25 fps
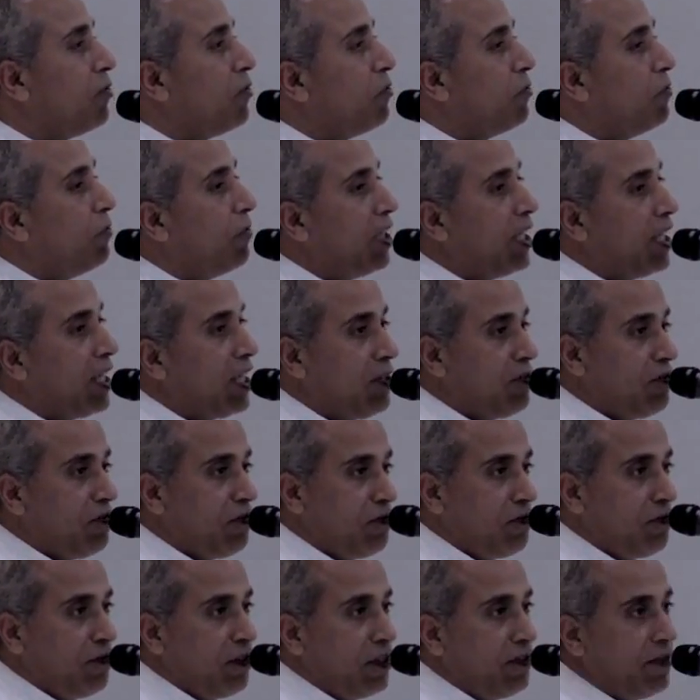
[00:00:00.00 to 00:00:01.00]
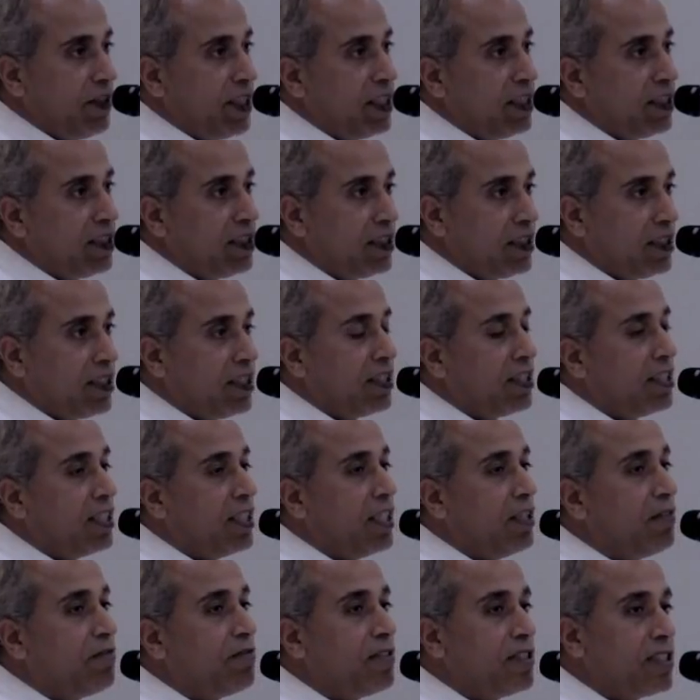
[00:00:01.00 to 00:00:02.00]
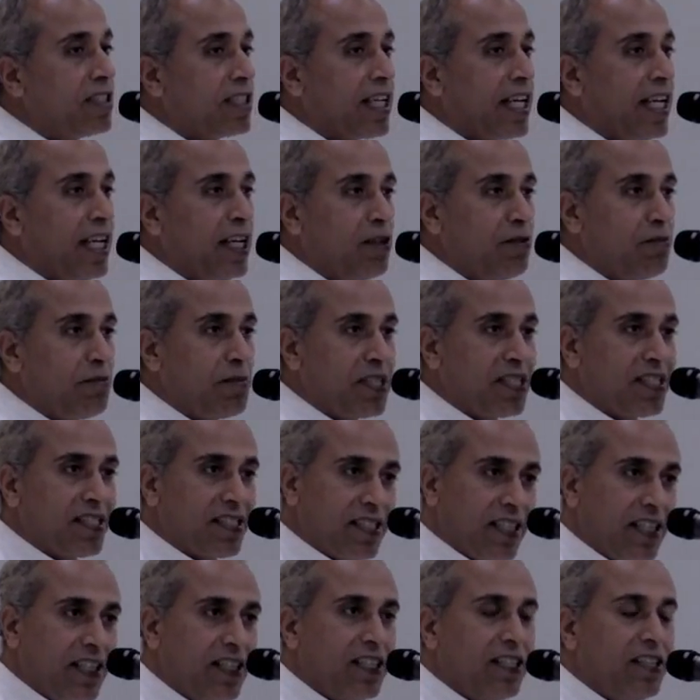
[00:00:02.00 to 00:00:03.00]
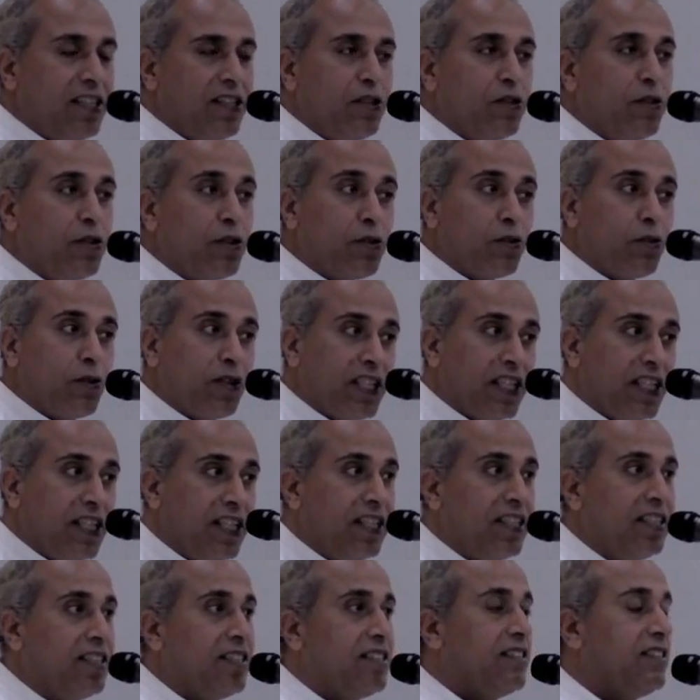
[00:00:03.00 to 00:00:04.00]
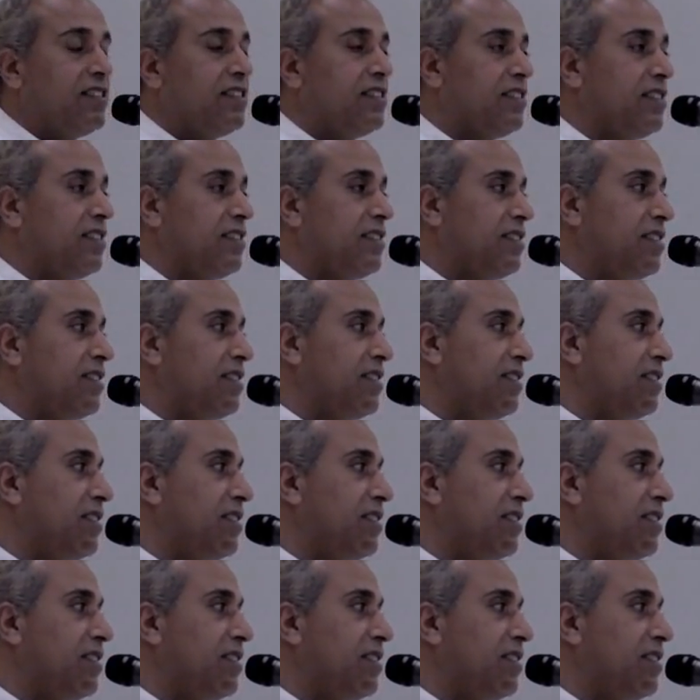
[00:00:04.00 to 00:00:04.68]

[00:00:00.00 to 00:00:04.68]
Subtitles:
way of living, if it can be set in your routine,